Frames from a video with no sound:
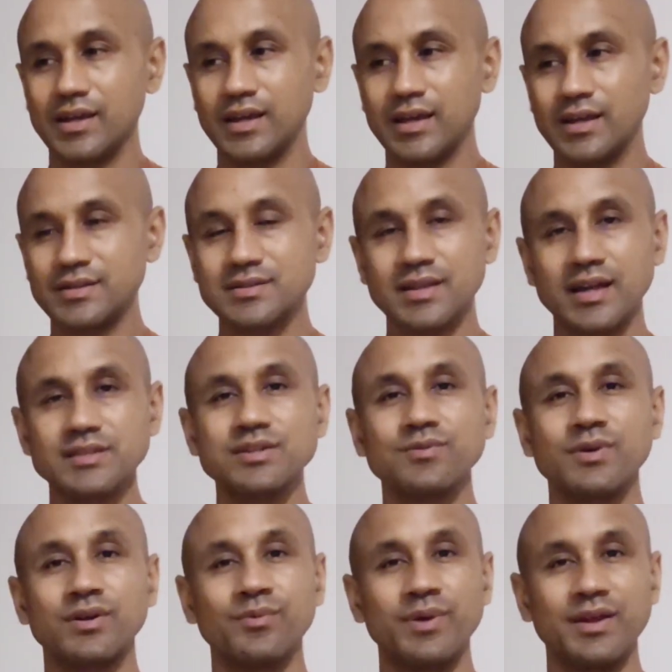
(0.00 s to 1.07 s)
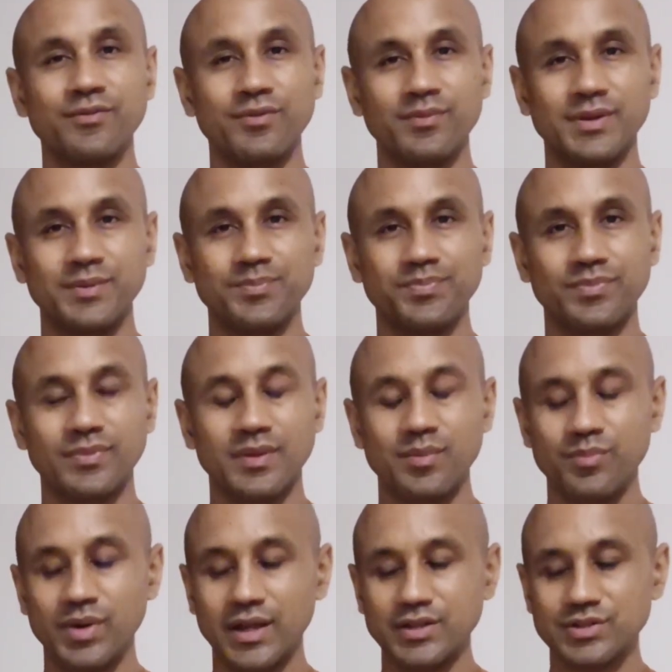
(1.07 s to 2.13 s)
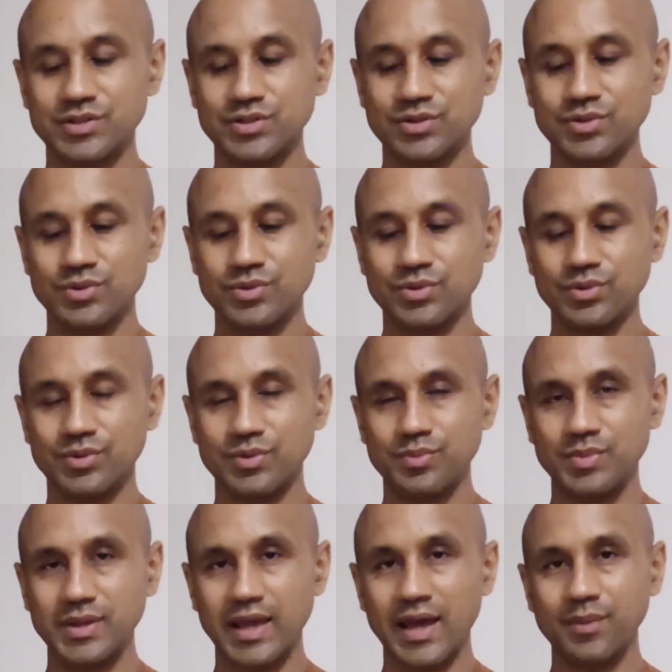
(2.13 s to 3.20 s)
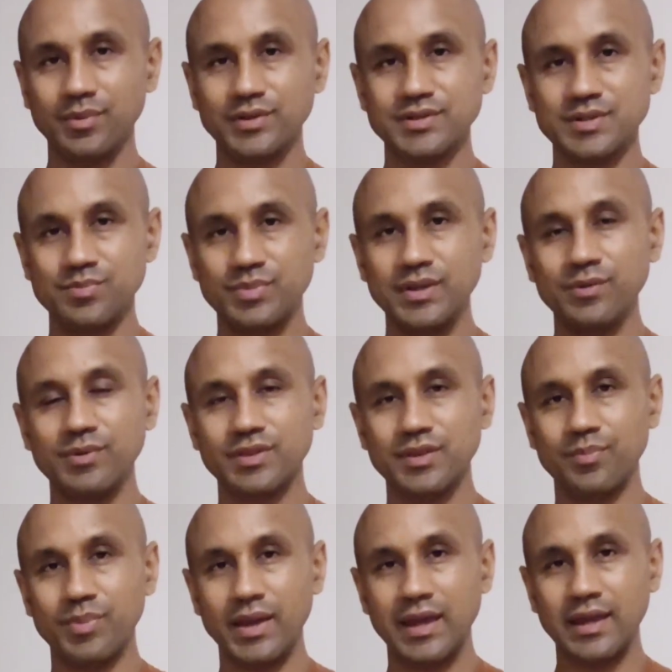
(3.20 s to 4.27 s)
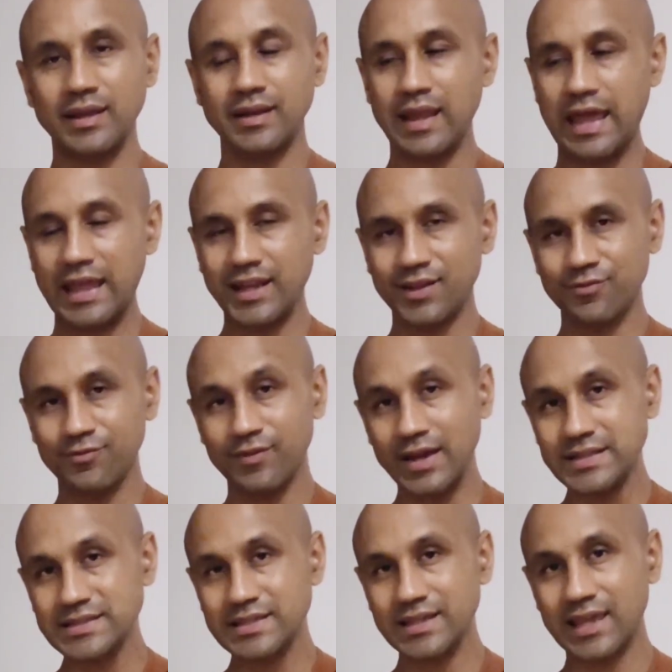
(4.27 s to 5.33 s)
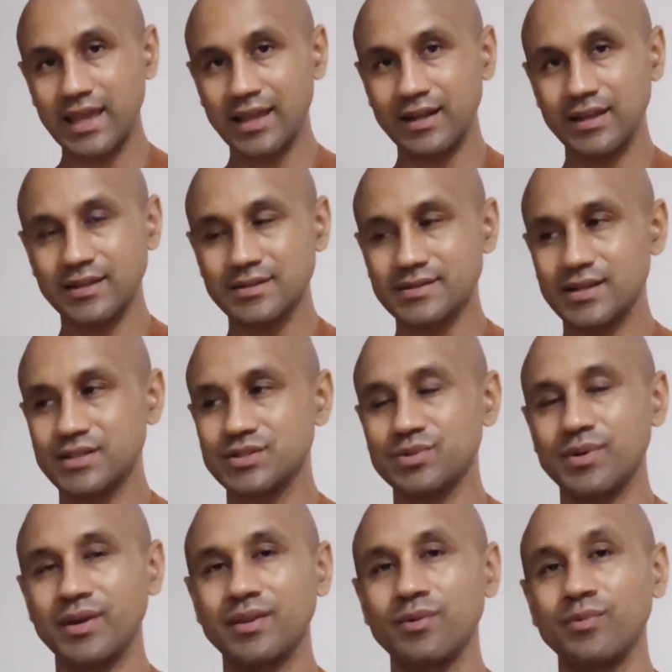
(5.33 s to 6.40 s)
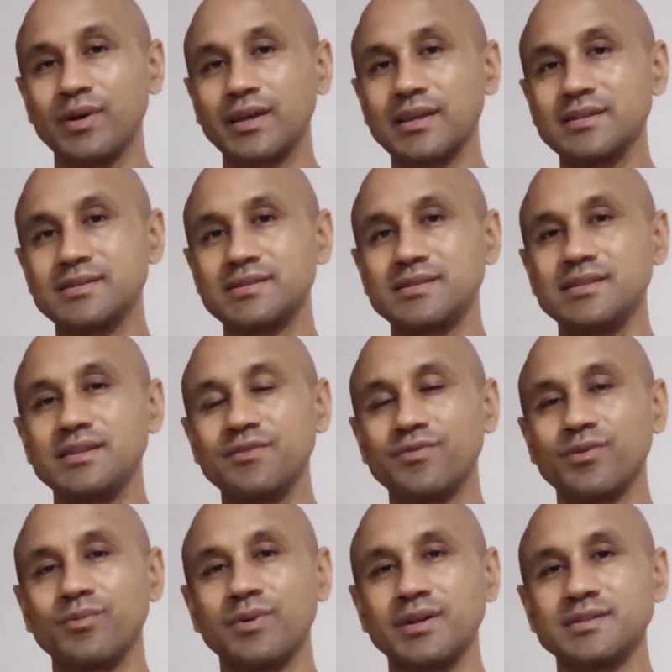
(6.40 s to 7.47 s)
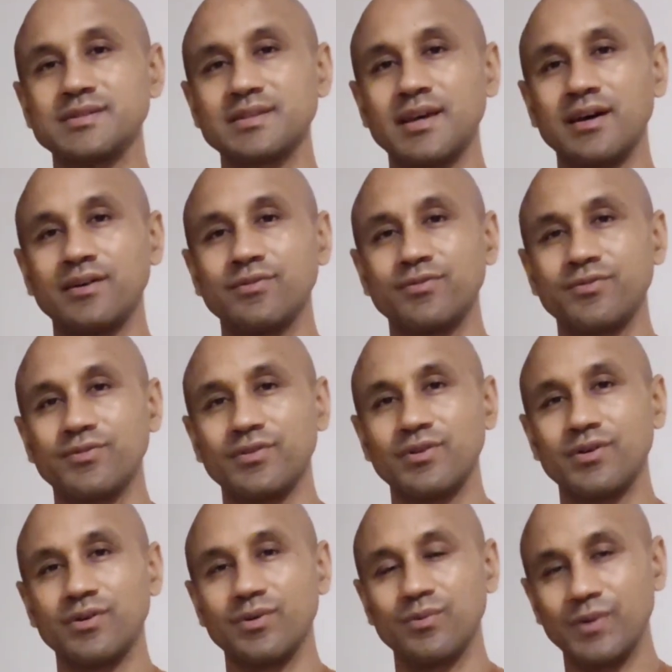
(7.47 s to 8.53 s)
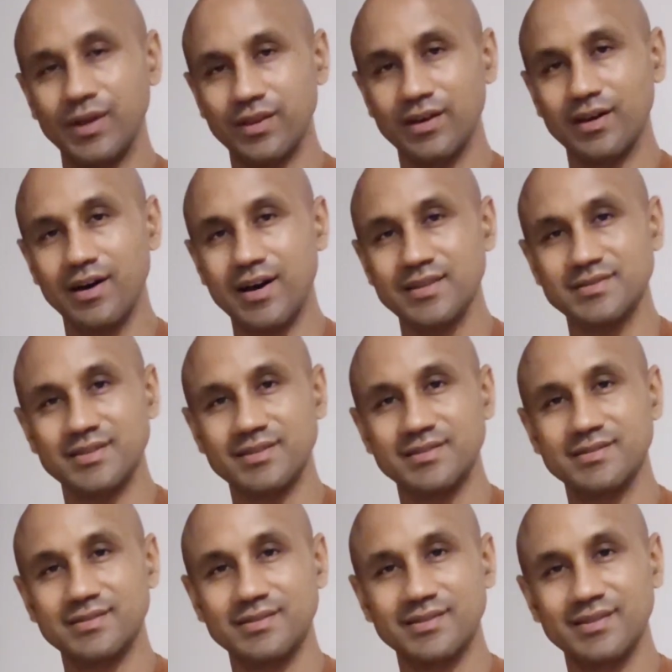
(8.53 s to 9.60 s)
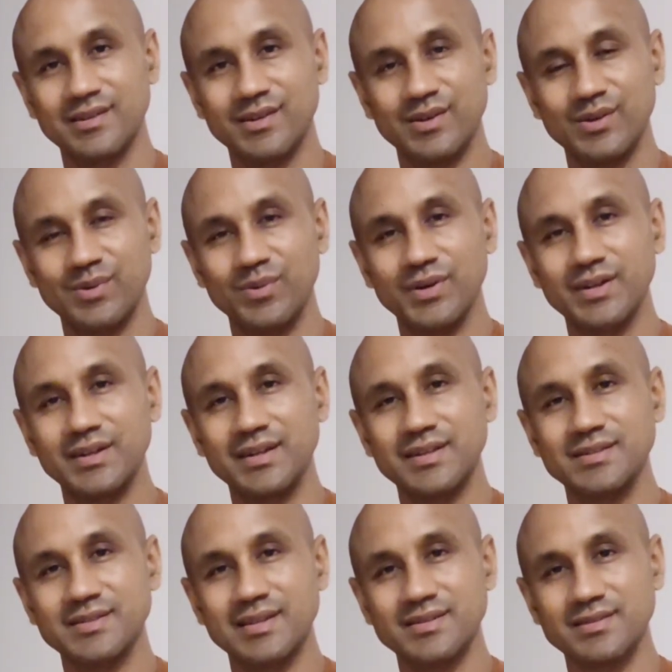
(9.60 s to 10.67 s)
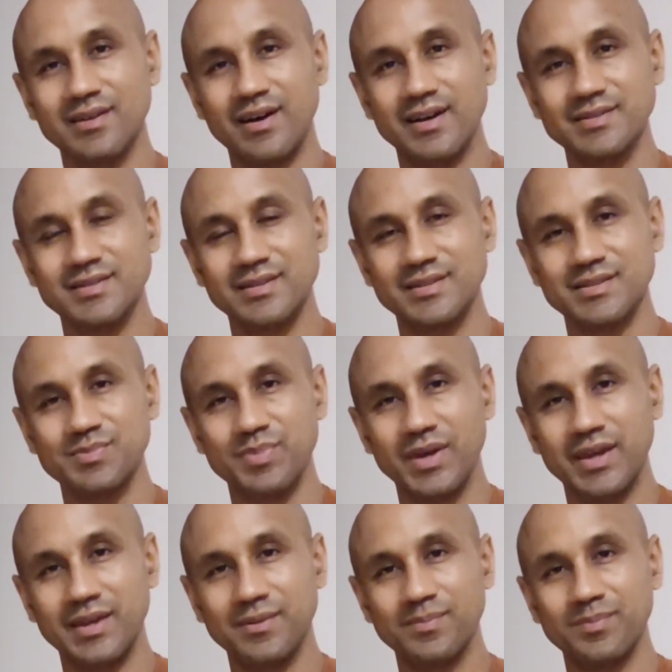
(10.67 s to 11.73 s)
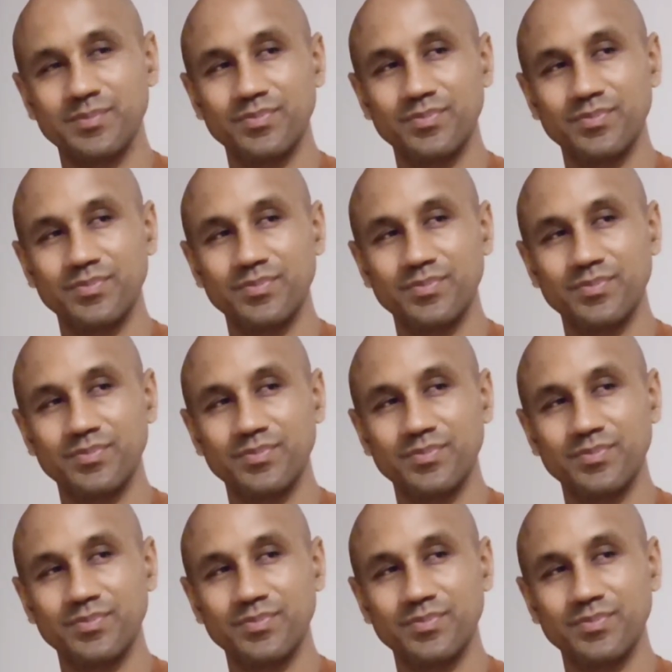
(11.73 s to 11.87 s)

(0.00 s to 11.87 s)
is not to run away from it, but to be able to be with the pain and investigate it in such a way that one can see for oneself what the cause is, what it is that's causing this pain.